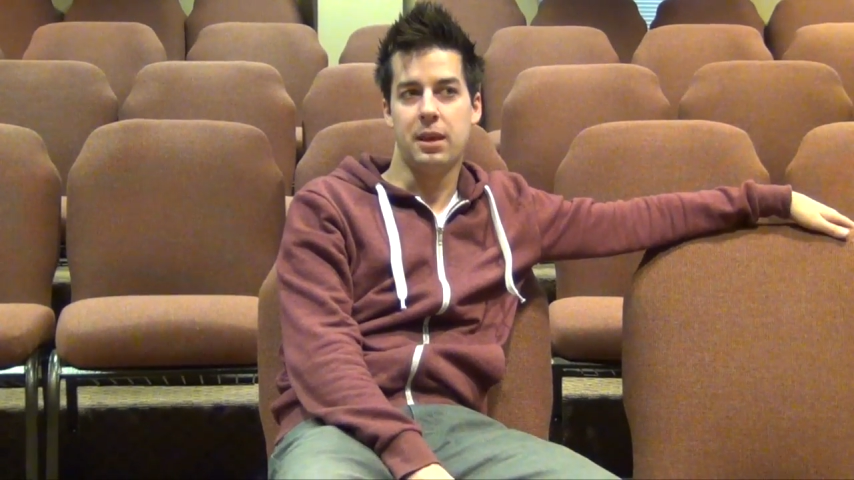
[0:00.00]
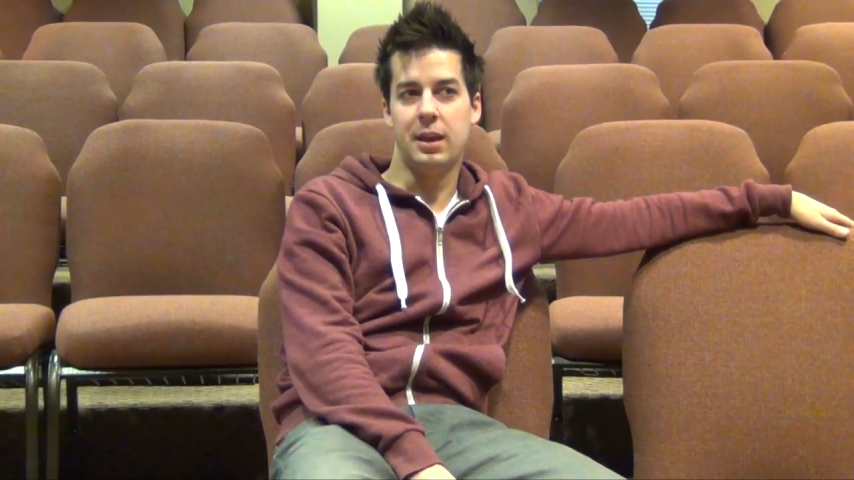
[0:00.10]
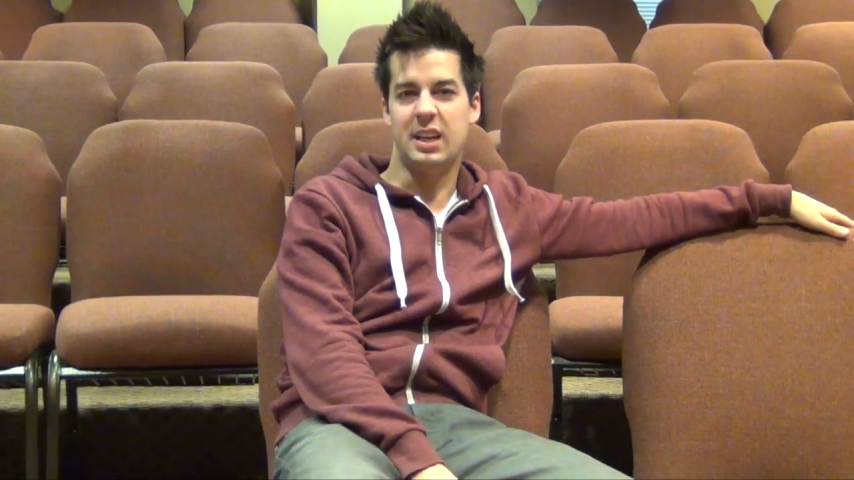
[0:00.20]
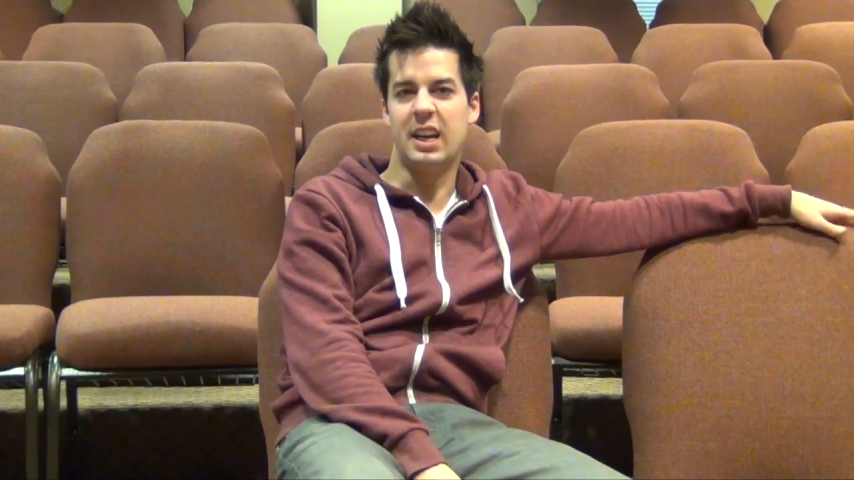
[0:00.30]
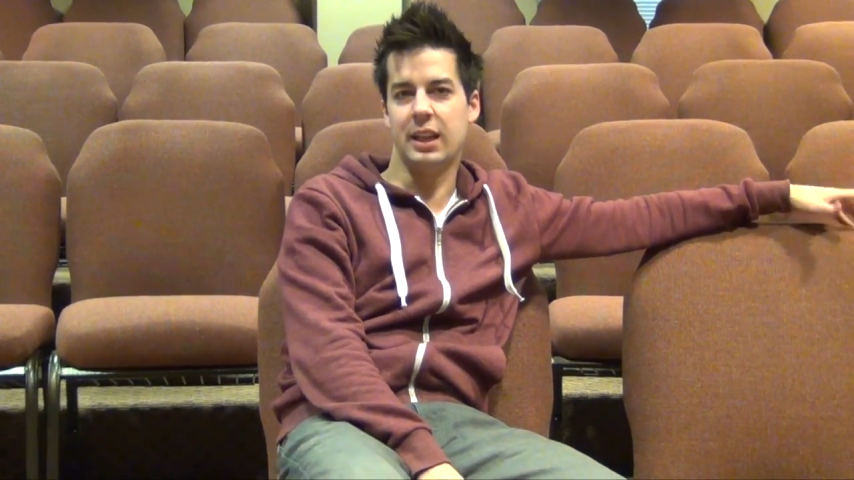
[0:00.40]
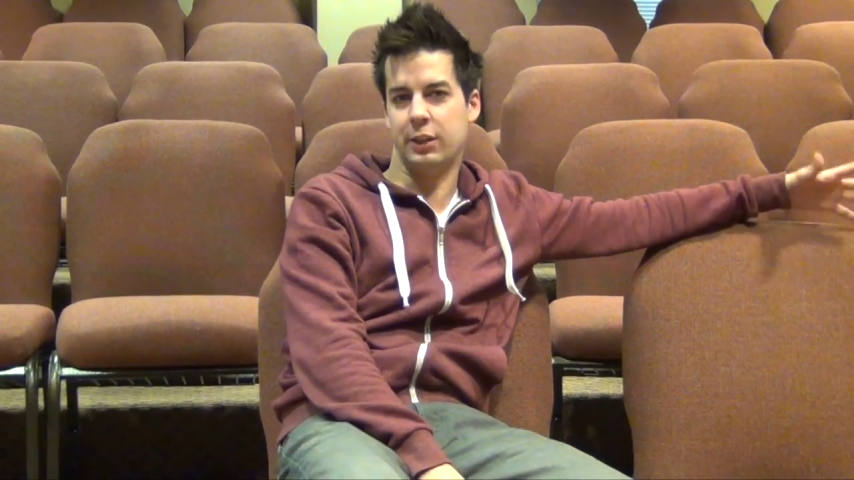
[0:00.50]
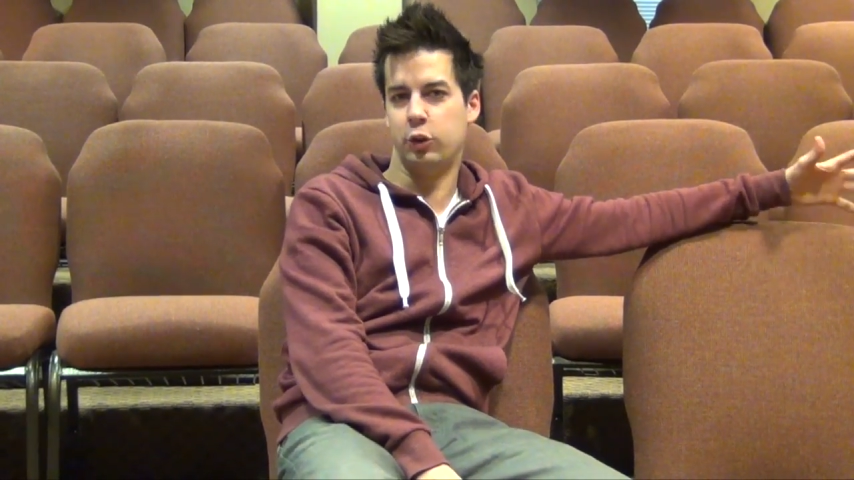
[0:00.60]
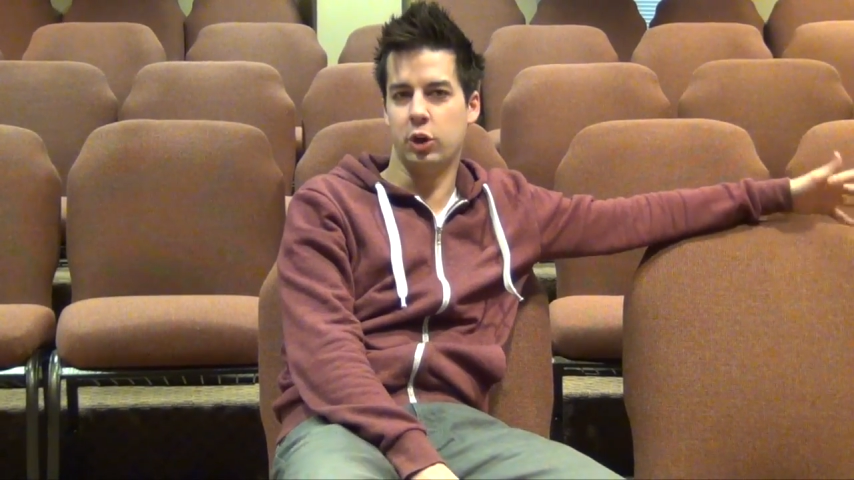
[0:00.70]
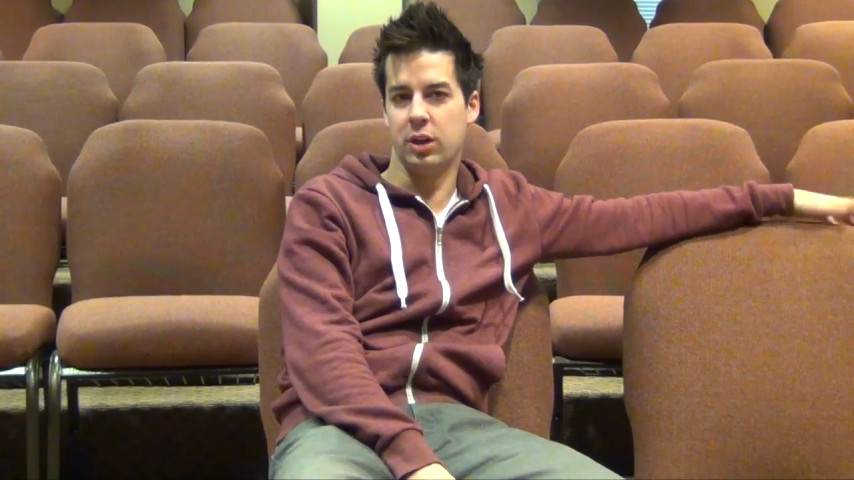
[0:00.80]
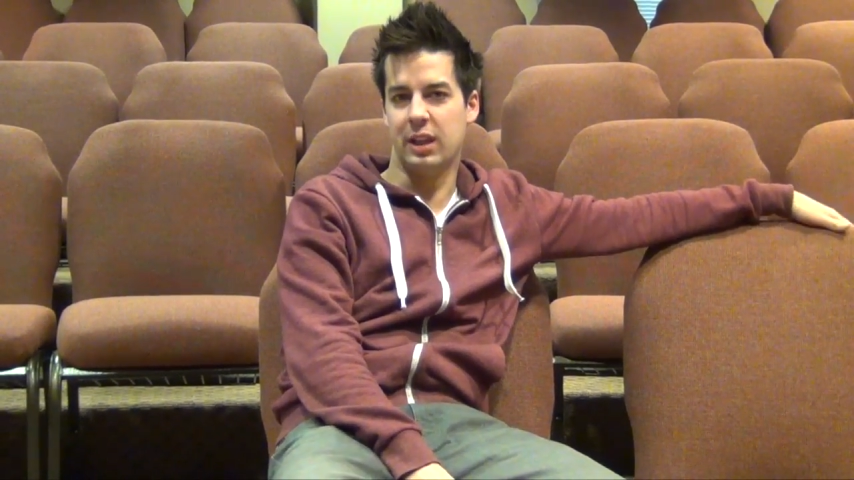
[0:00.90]
it kind of like
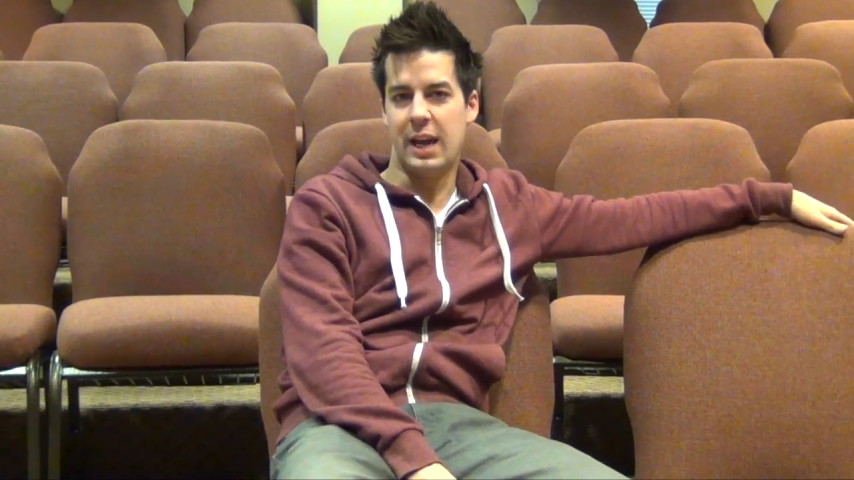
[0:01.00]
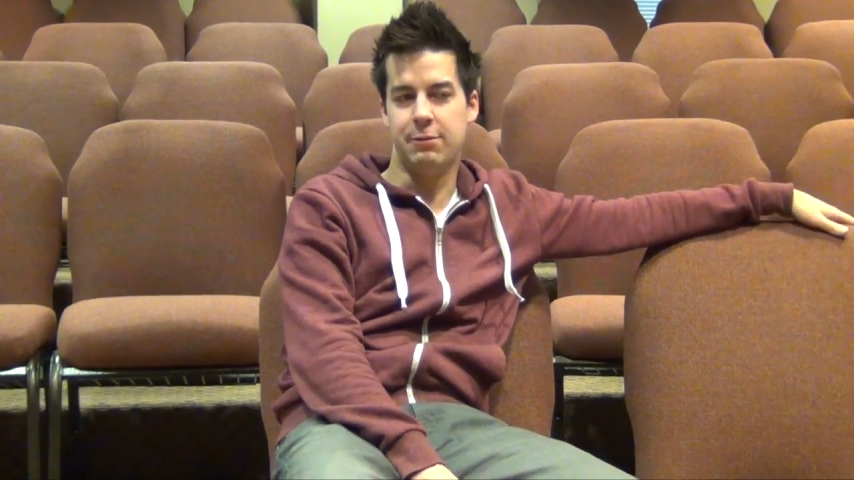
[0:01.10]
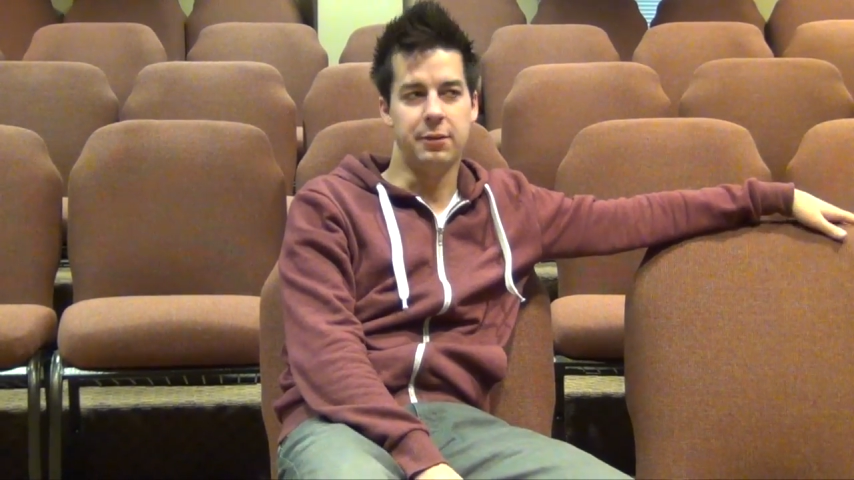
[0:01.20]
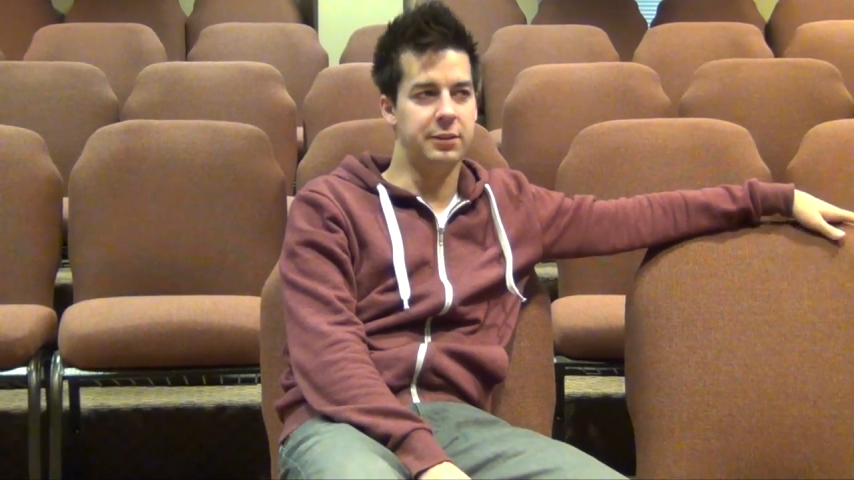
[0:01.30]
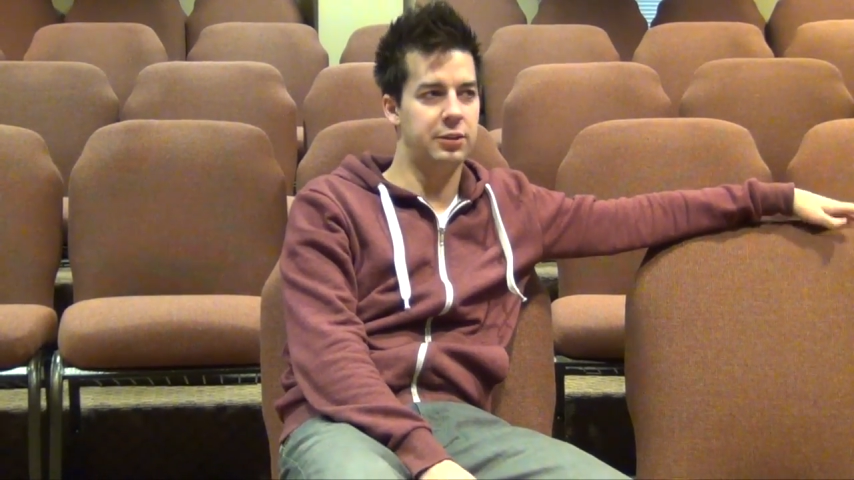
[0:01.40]
took a life of